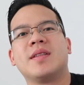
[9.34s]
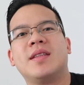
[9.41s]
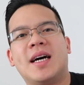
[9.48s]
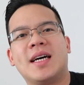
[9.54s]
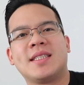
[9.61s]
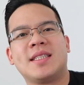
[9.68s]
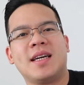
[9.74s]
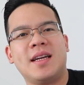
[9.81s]

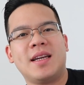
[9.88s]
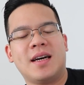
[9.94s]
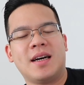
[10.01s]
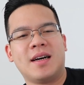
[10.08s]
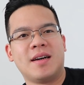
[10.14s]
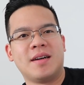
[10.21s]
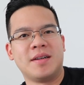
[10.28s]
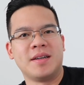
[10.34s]
Last night
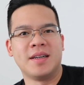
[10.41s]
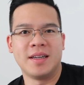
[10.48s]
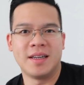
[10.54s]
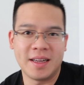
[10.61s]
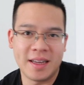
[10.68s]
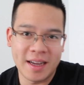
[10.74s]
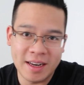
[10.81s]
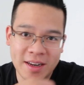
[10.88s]
uh,
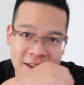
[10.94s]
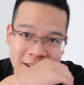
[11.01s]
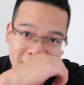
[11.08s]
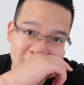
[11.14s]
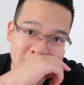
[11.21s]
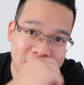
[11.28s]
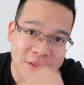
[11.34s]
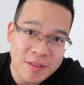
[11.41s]
had
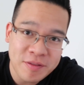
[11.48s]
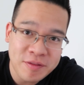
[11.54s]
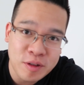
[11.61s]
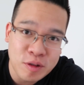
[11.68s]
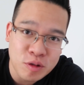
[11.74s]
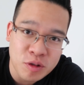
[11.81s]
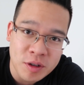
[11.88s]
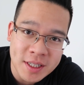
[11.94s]
a
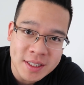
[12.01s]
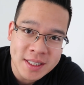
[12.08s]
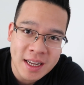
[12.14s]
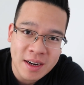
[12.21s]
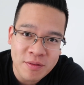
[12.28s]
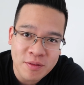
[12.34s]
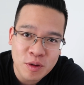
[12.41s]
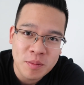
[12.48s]
few drinks,
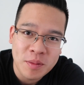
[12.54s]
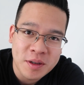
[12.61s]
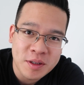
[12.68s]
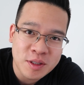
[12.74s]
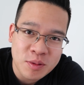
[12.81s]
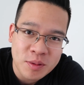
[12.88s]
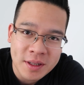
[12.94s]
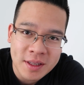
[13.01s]
had a few
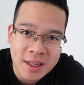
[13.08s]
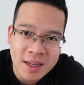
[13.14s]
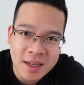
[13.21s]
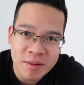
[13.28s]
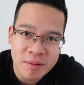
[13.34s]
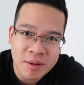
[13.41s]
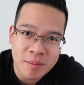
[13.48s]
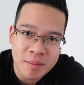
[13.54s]
beers with
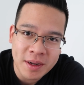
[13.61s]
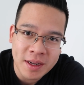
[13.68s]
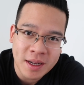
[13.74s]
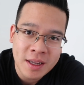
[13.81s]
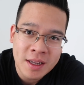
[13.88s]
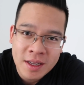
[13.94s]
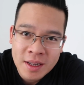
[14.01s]
uh, one of my